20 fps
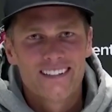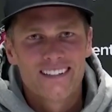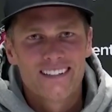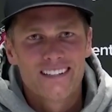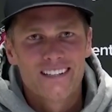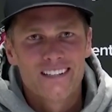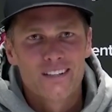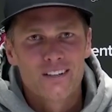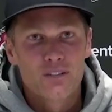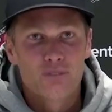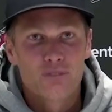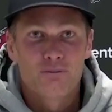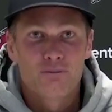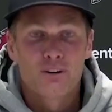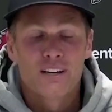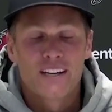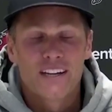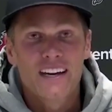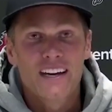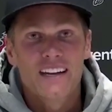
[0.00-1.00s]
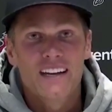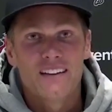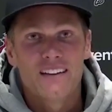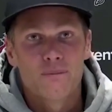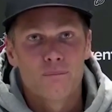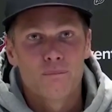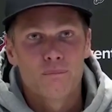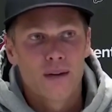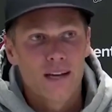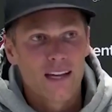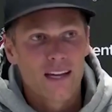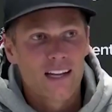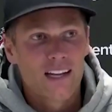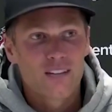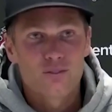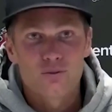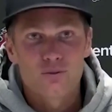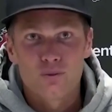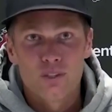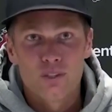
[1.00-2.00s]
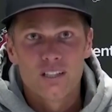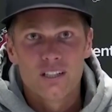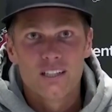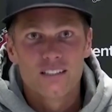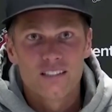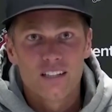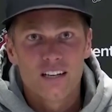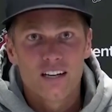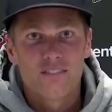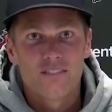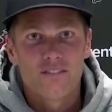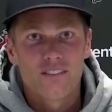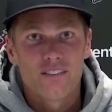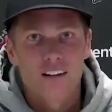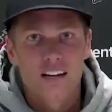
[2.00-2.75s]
you know, you forget. Man, that's really tough.